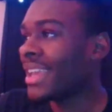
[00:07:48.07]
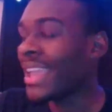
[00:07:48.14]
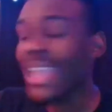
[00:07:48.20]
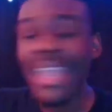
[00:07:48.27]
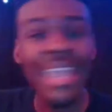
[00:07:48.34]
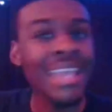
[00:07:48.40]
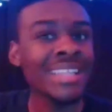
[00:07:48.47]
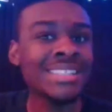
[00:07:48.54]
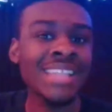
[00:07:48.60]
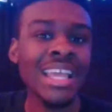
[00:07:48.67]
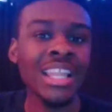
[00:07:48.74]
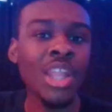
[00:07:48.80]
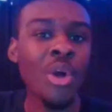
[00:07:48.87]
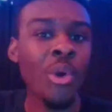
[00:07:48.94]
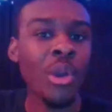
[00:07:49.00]
He didn't
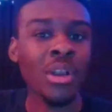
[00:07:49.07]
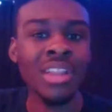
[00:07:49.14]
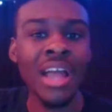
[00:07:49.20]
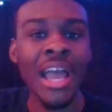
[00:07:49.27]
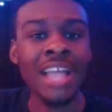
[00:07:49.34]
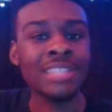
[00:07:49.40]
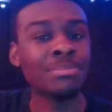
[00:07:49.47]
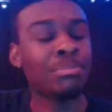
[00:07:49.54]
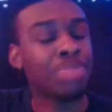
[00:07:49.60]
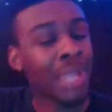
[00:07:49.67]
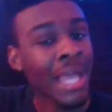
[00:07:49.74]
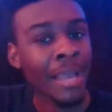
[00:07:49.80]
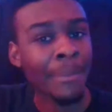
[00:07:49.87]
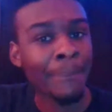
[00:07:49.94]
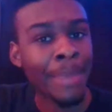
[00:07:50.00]
say lower class
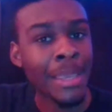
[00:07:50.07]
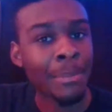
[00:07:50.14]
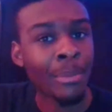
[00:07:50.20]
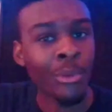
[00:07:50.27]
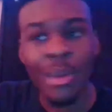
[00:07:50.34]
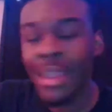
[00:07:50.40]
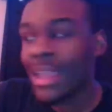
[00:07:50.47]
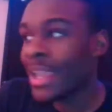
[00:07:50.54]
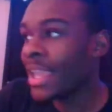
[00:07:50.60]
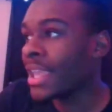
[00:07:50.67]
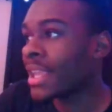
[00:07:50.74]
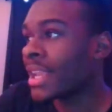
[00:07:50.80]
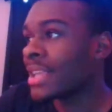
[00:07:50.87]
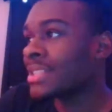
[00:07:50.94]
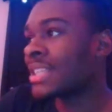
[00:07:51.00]
black people.
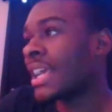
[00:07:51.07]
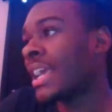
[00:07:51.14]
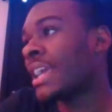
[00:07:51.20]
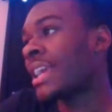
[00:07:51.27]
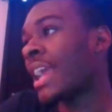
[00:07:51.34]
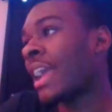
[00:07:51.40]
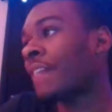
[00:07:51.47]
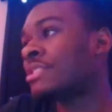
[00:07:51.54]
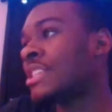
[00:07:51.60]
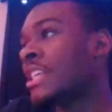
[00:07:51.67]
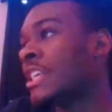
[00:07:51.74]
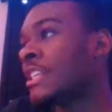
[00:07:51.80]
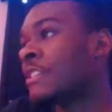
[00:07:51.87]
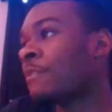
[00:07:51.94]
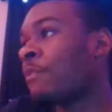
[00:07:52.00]
He didn't say
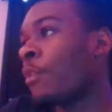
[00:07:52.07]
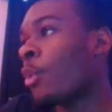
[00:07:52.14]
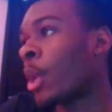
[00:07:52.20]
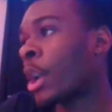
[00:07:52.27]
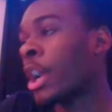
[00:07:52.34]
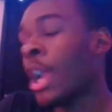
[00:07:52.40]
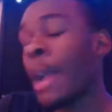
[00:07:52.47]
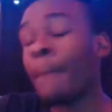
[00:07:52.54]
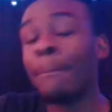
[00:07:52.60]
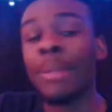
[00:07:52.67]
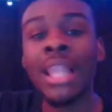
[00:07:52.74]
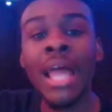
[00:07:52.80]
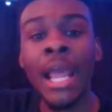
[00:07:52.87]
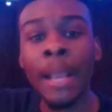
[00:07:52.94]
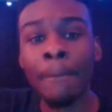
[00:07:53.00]
KFC is for
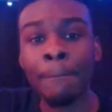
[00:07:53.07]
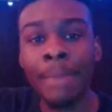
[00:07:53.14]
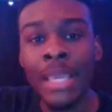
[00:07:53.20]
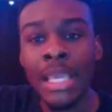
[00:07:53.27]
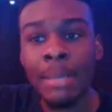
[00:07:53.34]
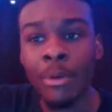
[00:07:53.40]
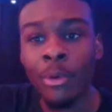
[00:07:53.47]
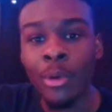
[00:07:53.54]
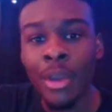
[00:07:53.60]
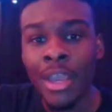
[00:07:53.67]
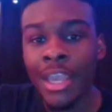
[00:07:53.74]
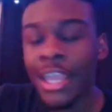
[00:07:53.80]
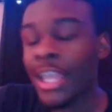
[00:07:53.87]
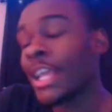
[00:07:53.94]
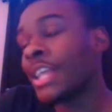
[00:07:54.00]
black people.
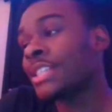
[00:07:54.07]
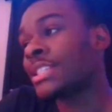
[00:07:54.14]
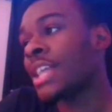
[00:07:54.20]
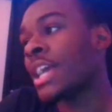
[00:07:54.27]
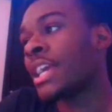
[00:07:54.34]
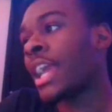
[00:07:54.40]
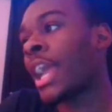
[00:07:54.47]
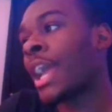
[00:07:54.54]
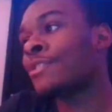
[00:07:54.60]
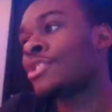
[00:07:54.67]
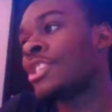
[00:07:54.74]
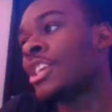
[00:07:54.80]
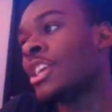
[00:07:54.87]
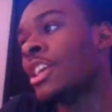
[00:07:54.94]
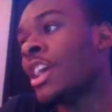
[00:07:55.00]
He didn't say
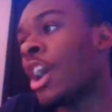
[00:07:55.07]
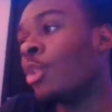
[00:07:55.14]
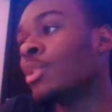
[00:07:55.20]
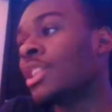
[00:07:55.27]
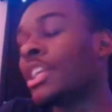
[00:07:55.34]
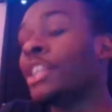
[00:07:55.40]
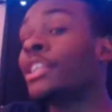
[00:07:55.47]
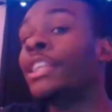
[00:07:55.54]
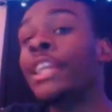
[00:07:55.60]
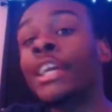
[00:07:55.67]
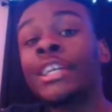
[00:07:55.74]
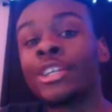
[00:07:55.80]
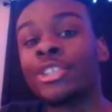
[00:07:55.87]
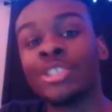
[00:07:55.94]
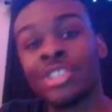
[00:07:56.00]
KFC only
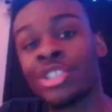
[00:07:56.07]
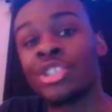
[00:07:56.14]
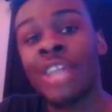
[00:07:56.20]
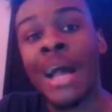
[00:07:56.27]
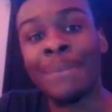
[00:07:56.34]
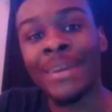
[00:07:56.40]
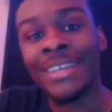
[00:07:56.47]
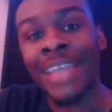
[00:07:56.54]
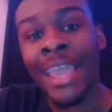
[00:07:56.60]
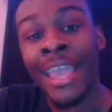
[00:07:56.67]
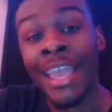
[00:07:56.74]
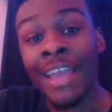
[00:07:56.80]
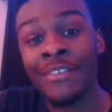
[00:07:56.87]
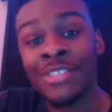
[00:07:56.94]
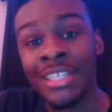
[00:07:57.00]
niggers shop at
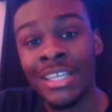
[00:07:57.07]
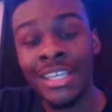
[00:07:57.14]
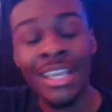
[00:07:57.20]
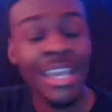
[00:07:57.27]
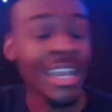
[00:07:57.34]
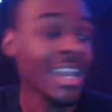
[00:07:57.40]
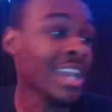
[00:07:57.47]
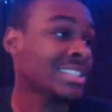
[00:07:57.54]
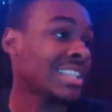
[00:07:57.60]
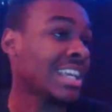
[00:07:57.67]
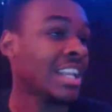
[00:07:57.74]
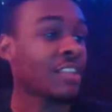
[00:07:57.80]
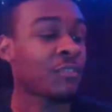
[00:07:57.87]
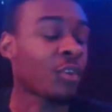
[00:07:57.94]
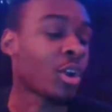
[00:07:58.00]
KFC. He
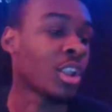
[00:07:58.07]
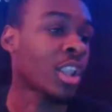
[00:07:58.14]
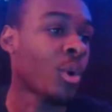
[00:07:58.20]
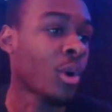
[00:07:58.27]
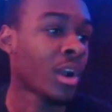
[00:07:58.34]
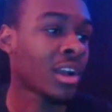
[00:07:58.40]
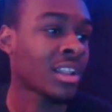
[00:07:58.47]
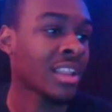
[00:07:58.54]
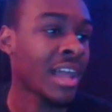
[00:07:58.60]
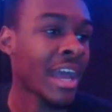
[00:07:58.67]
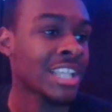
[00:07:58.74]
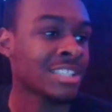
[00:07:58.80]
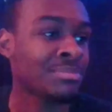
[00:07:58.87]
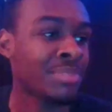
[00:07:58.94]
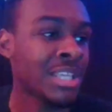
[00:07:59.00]
said it's for lower
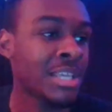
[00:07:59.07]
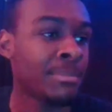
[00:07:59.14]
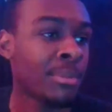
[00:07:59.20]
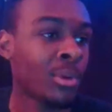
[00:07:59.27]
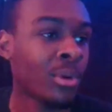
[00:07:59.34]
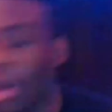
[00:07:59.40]
class people.